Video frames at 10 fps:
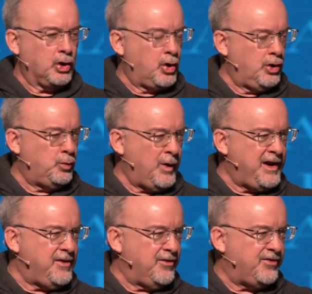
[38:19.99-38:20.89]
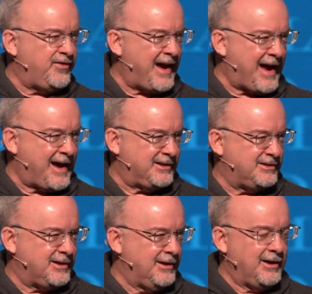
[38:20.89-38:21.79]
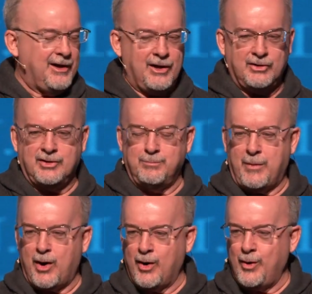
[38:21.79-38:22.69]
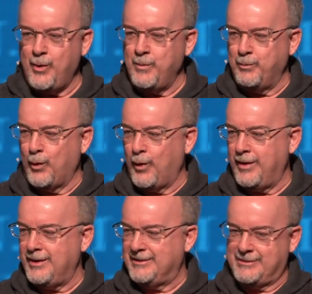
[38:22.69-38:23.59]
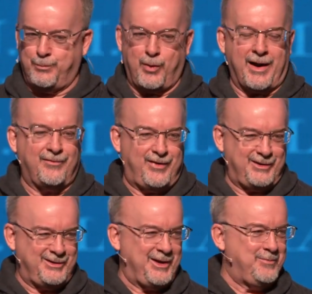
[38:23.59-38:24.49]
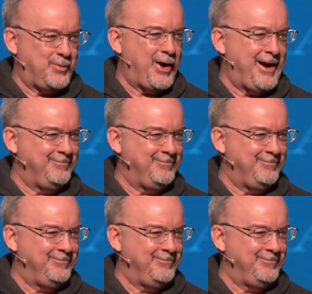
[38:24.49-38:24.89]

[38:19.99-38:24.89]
Could we fast tomorrow morning's breakfast and pray?